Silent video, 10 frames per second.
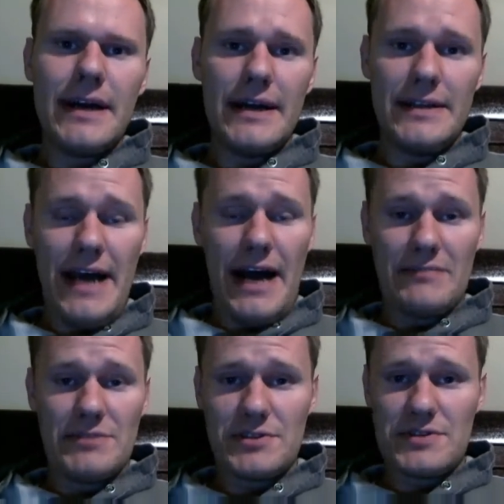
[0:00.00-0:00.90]
And
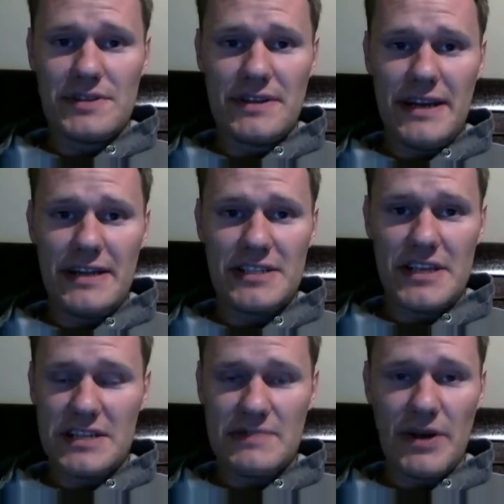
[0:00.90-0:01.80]
yeah,
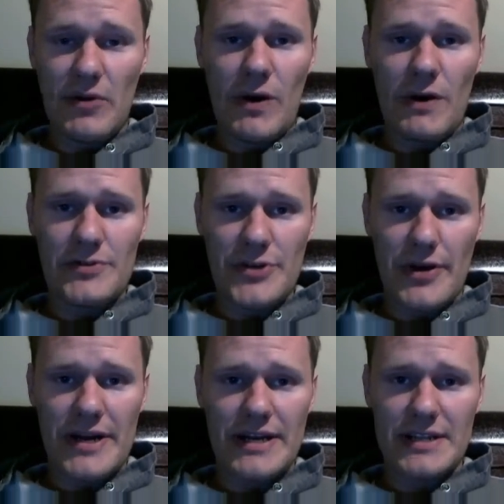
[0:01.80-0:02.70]
it's been a long
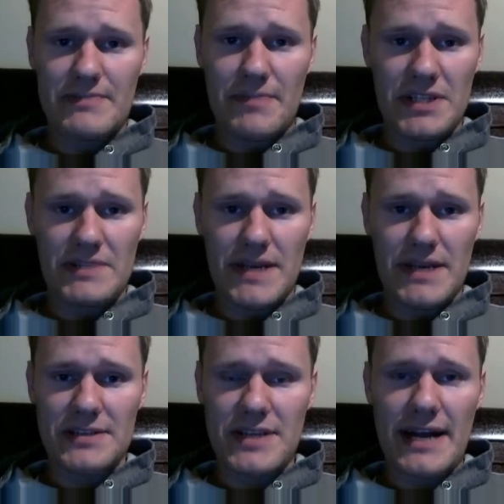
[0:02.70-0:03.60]
journey, but it's been
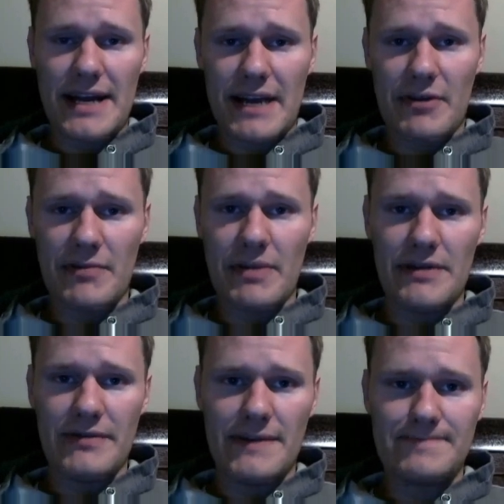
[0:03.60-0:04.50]
exciting, every bit
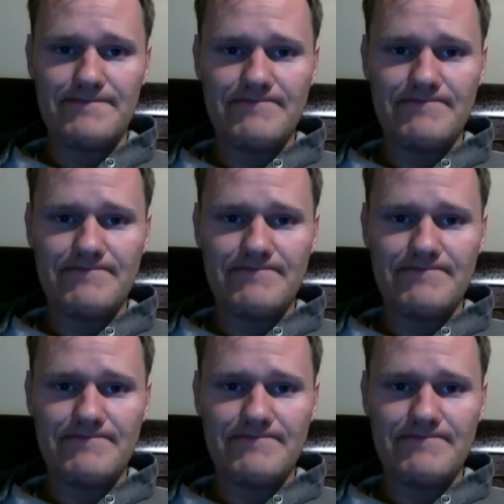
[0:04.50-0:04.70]
of it.